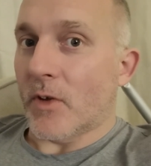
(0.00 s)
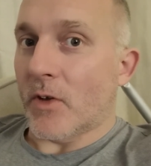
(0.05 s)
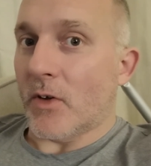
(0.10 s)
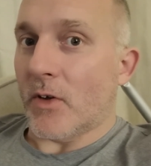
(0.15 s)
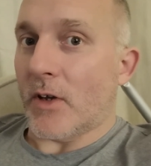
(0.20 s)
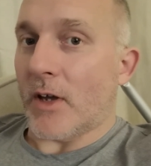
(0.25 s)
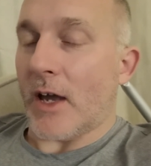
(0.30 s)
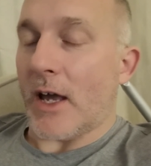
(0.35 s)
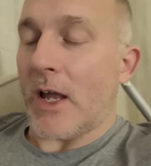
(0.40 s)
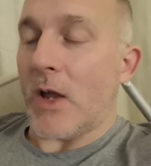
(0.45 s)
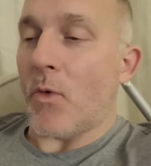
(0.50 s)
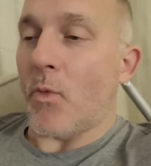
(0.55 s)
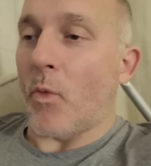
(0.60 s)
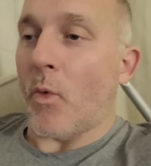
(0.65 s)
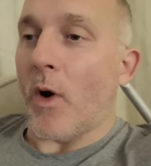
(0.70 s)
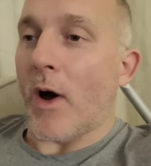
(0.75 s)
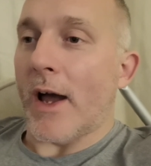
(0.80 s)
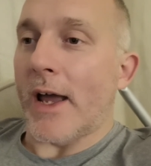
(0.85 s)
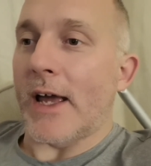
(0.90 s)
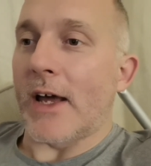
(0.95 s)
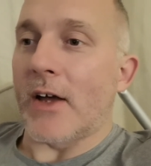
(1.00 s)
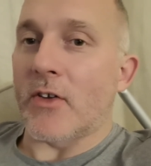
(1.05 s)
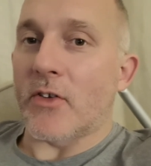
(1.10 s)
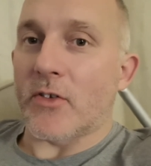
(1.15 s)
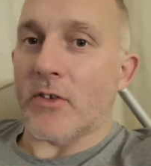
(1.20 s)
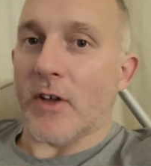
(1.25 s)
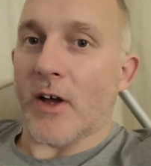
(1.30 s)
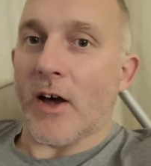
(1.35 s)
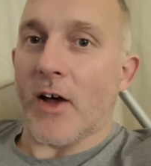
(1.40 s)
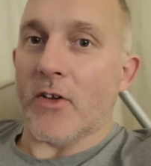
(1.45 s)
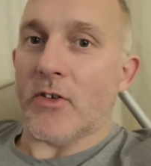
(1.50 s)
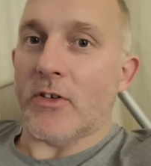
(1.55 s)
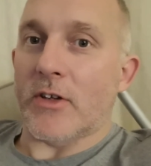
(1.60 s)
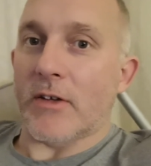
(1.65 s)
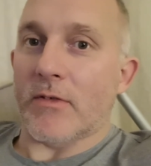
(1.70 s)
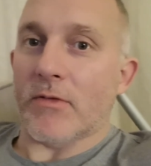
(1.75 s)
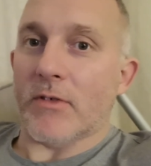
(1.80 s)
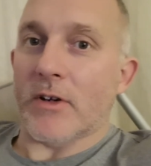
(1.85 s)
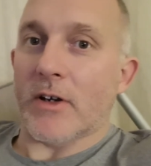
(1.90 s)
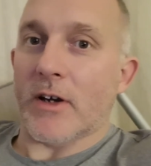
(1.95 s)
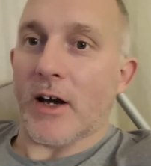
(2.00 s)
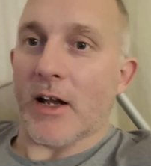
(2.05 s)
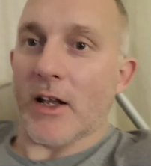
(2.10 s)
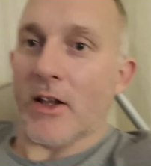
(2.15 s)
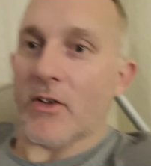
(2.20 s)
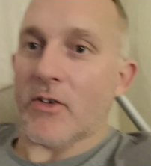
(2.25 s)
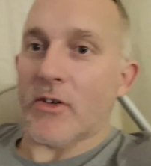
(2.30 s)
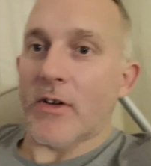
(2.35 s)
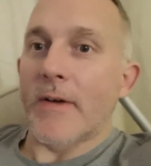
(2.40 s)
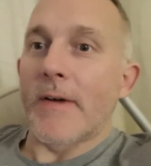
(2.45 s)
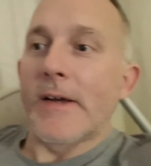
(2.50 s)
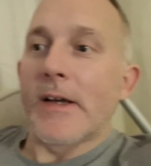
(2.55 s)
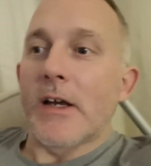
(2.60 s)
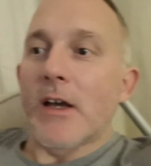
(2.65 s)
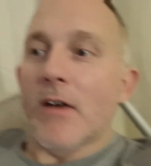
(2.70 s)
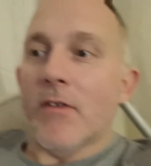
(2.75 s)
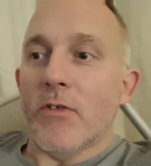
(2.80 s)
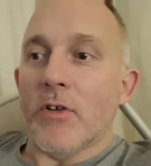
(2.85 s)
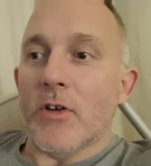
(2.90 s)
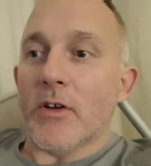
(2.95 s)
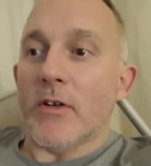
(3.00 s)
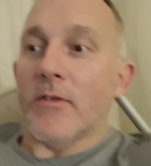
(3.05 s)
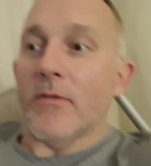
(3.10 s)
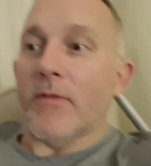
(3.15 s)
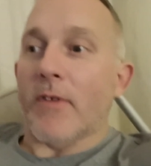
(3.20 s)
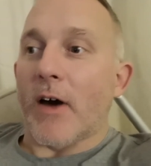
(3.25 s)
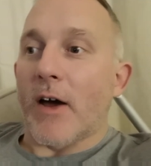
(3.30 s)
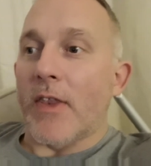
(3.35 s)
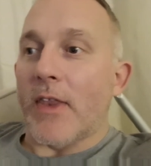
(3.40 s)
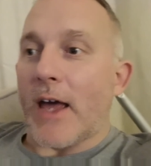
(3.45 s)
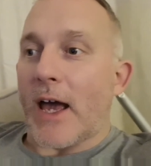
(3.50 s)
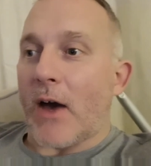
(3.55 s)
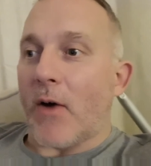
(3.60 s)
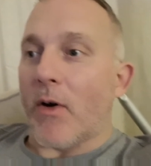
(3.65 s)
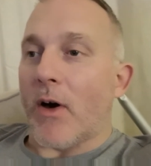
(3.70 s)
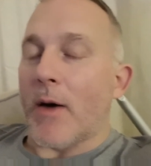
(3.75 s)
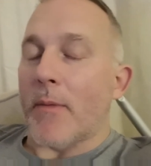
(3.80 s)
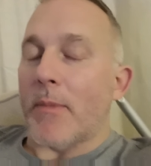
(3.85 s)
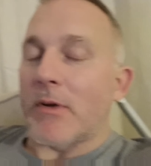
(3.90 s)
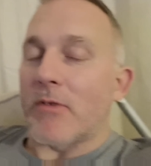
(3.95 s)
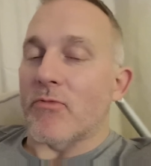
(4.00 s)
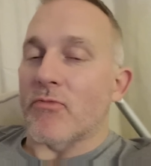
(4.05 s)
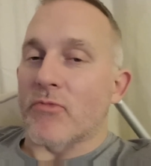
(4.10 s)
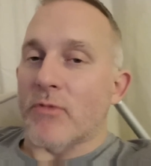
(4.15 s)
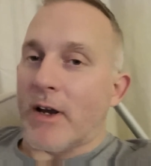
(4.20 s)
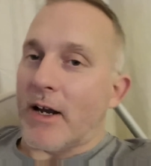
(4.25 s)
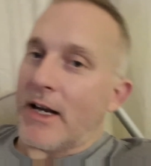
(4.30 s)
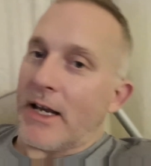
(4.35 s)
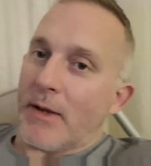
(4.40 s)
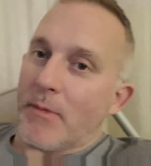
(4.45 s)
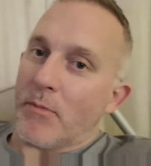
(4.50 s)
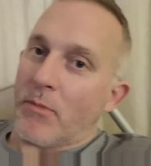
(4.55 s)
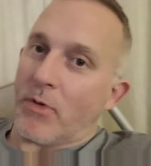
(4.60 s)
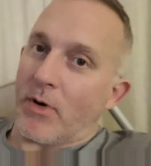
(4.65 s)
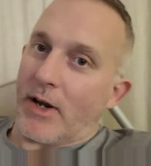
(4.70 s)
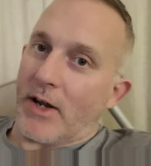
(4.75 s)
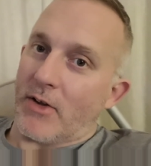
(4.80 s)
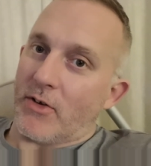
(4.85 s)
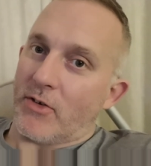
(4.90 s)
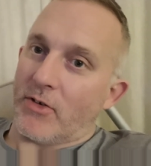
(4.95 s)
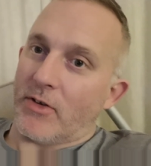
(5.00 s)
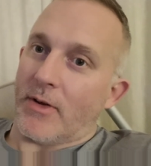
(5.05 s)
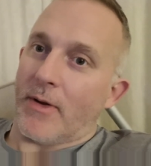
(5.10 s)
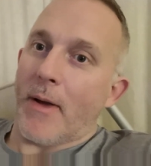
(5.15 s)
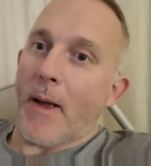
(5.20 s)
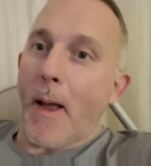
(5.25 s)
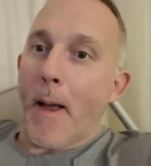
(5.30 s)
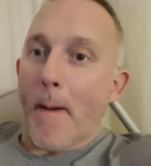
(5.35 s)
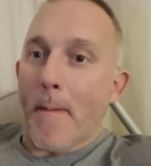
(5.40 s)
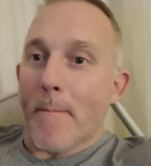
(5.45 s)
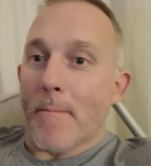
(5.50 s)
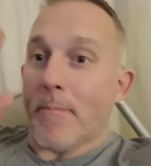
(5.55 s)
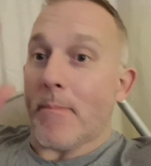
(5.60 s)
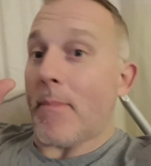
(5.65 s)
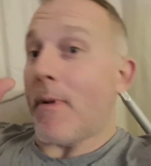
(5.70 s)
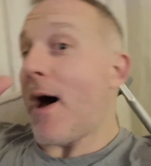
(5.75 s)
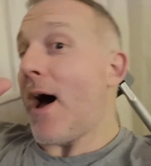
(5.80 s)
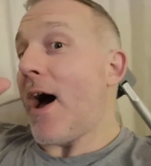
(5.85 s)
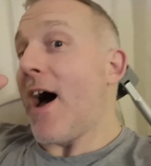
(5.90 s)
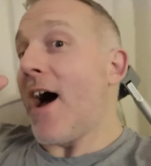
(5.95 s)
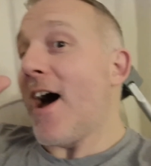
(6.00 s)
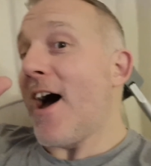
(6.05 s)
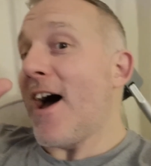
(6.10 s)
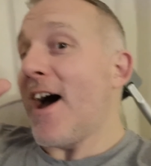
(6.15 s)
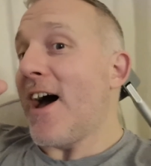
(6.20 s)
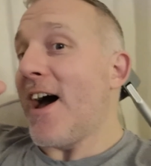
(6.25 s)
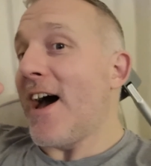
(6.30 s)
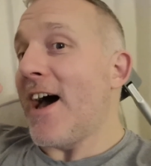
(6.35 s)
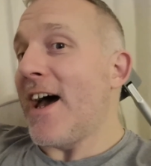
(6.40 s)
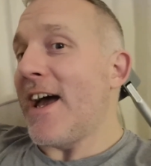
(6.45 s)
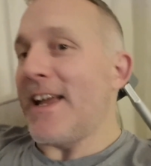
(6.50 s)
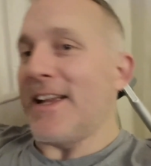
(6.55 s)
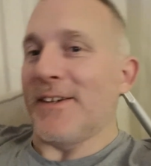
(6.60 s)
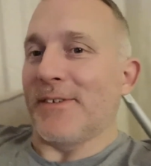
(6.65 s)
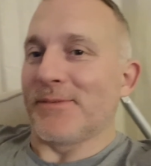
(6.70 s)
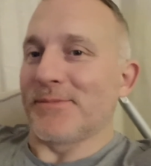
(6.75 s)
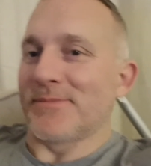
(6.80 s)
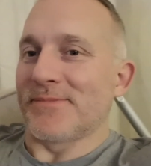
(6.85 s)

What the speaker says: Okay, why are stars different colours? If you can find that out, I'll be really impressed. Bye!